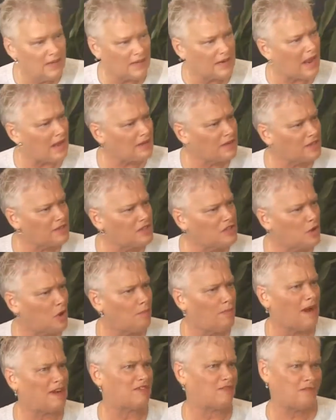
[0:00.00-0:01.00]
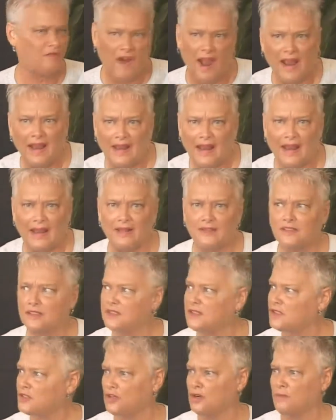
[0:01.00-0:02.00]
God doesn't know about
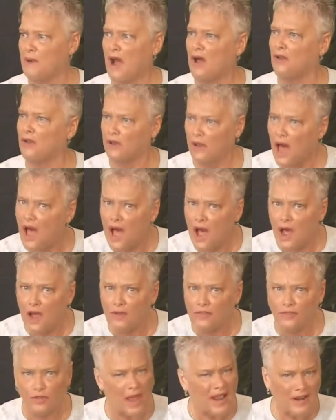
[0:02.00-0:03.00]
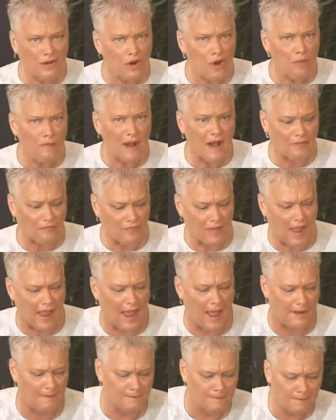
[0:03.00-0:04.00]
finances or about love, so I don't know about
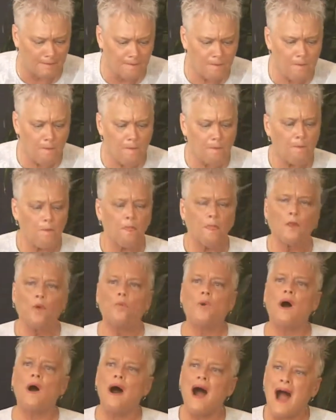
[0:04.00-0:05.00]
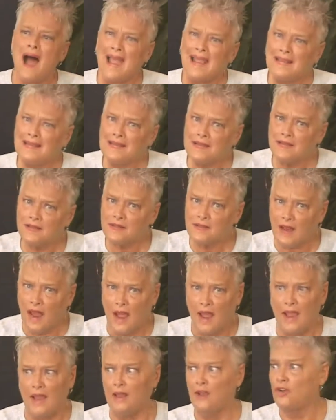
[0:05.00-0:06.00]
that. Well,
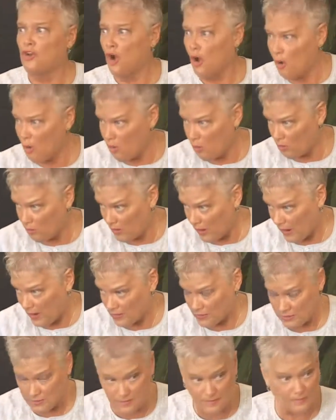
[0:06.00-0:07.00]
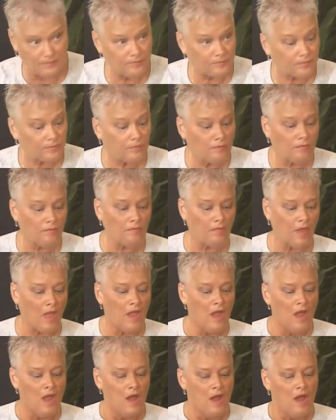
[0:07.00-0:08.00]
Einstein told us
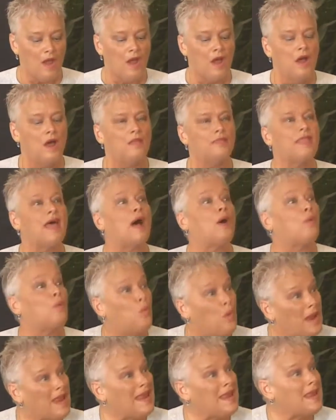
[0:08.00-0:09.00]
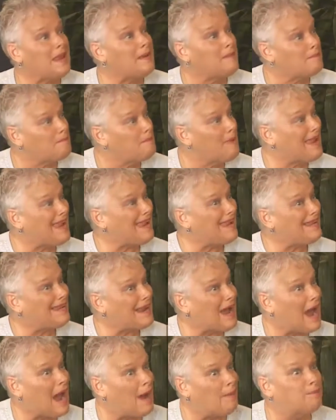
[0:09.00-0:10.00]
that we made
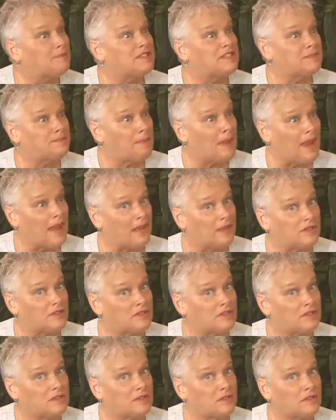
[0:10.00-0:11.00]
up space.